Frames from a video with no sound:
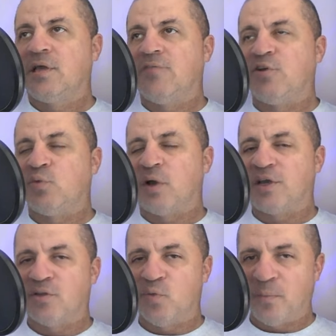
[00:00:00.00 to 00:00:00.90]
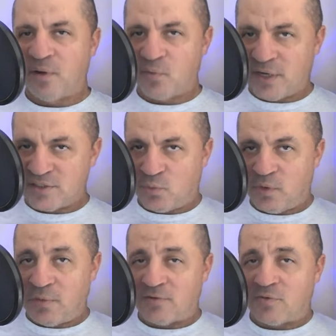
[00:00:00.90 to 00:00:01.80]
If you look at women res-
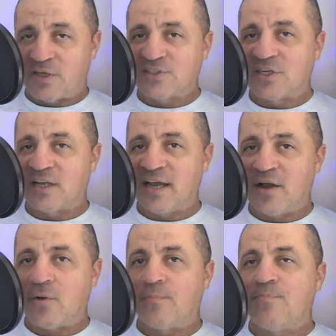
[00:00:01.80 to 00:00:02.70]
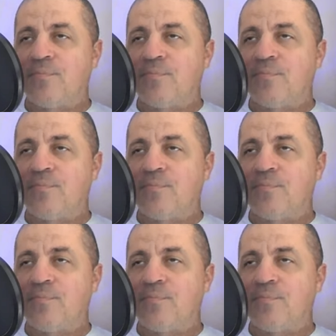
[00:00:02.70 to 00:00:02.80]
women of wrestling now,